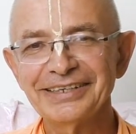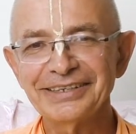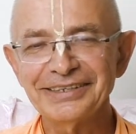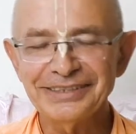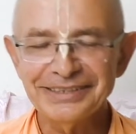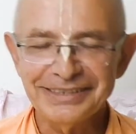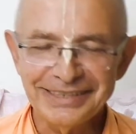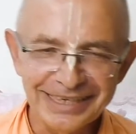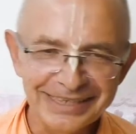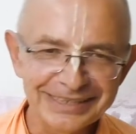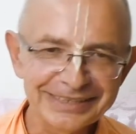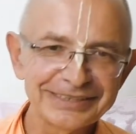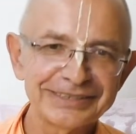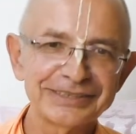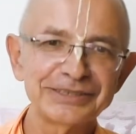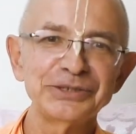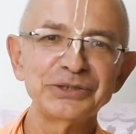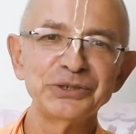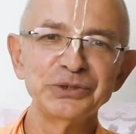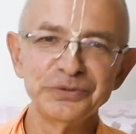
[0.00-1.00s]

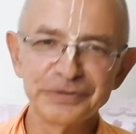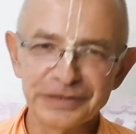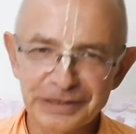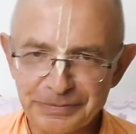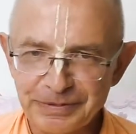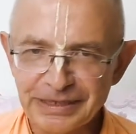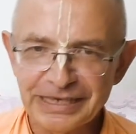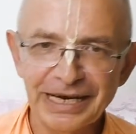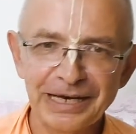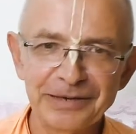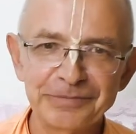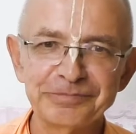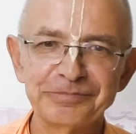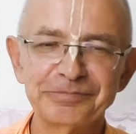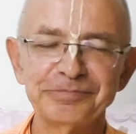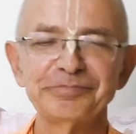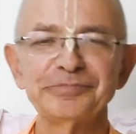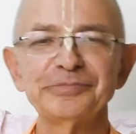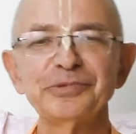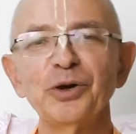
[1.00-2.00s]
Yes, you will become
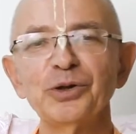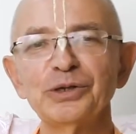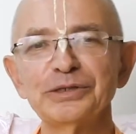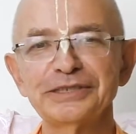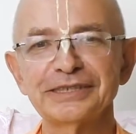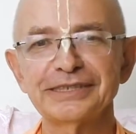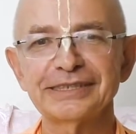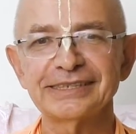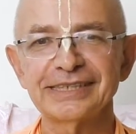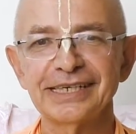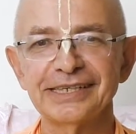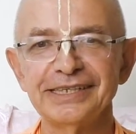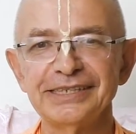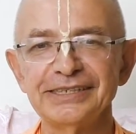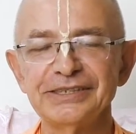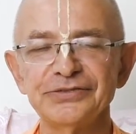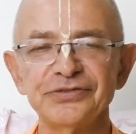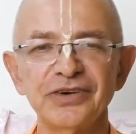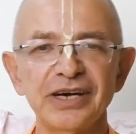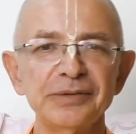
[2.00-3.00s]
also
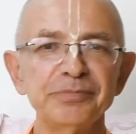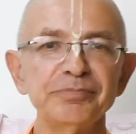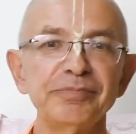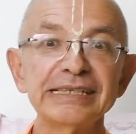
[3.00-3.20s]
satisfied,